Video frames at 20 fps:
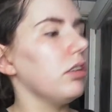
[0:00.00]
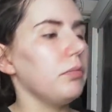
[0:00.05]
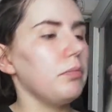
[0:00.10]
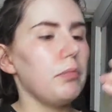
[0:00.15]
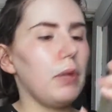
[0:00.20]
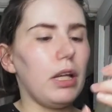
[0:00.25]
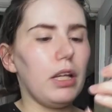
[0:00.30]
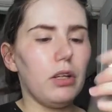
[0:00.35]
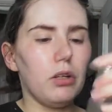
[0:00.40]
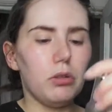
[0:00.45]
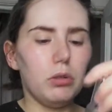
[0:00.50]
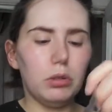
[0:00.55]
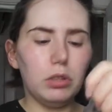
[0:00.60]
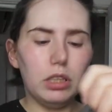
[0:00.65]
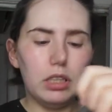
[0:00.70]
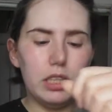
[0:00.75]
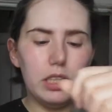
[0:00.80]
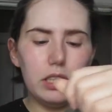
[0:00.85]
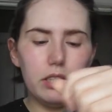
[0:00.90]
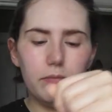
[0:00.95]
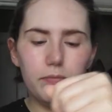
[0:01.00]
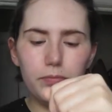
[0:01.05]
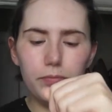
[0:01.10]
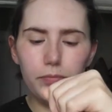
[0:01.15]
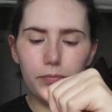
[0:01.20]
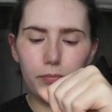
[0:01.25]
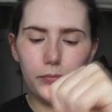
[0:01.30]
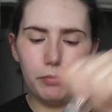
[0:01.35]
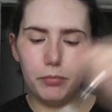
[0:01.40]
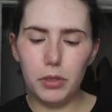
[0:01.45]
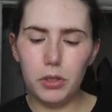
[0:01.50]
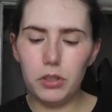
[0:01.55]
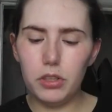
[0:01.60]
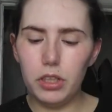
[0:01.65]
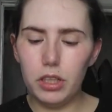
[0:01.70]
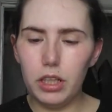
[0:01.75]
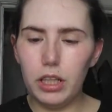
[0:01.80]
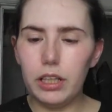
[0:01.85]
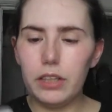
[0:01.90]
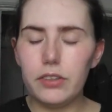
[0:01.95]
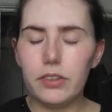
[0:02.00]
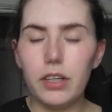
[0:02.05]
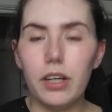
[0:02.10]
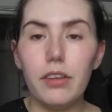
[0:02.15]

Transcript: my Caudalie Beauty Elixir.